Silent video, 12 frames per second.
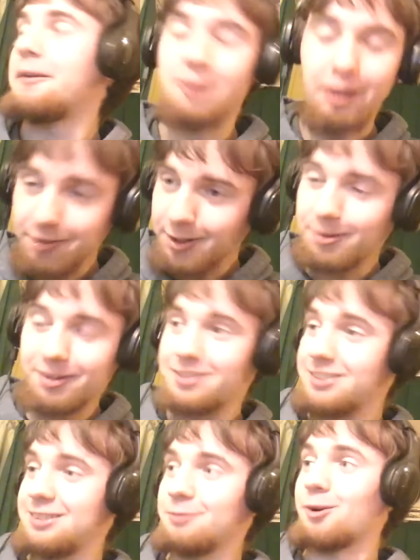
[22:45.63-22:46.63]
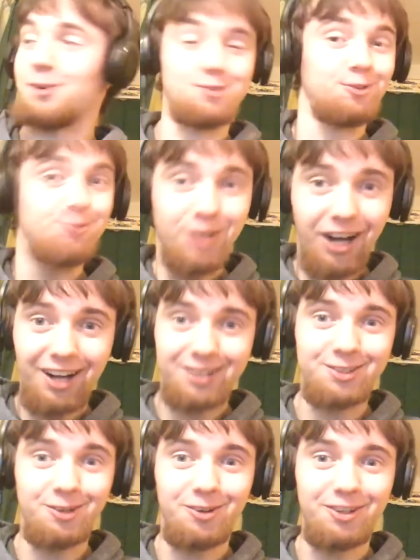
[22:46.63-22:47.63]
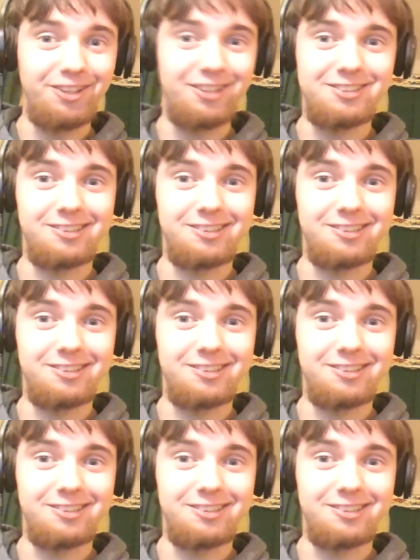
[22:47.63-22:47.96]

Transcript: if you ever go to Disney World, do not go on the